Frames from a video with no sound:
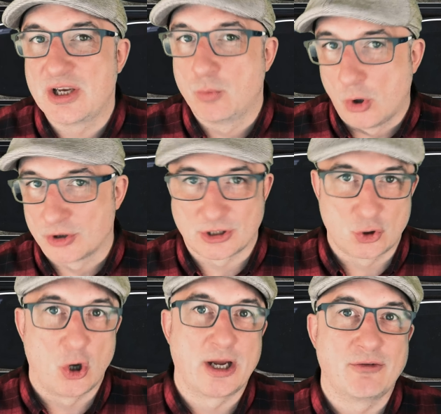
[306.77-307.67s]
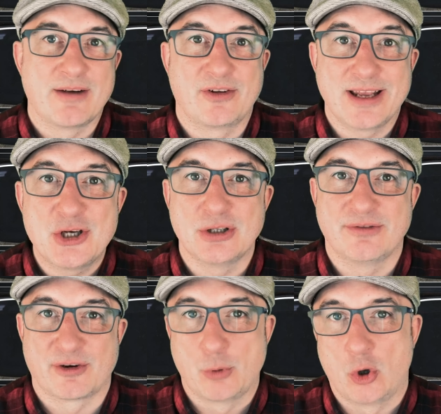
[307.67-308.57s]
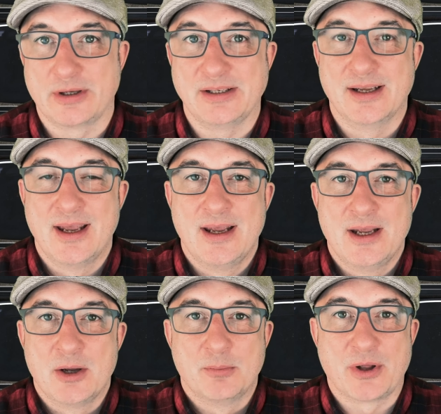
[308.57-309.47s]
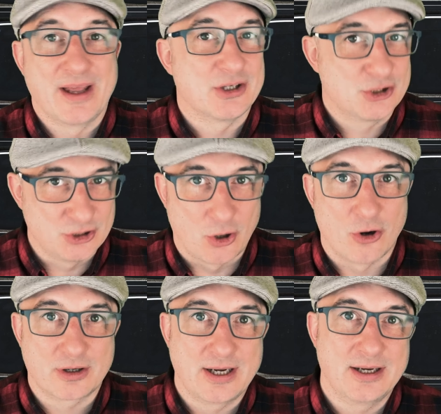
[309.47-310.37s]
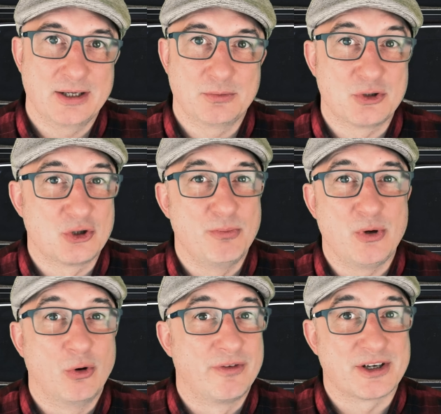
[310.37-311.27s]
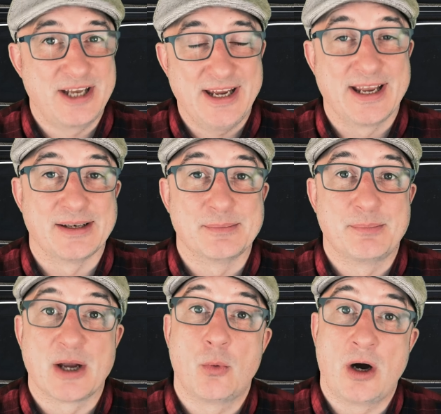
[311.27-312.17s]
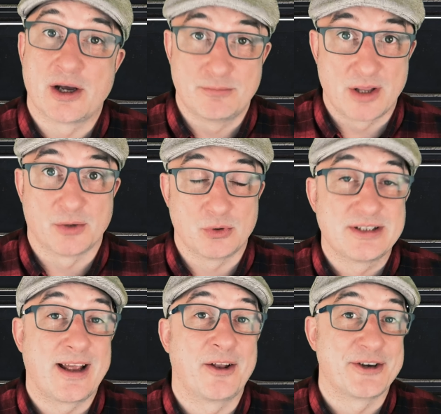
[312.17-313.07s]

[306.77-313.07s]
was a shocking revelation for Pauline, but that shock would soon be overtaken by what her mother would tell her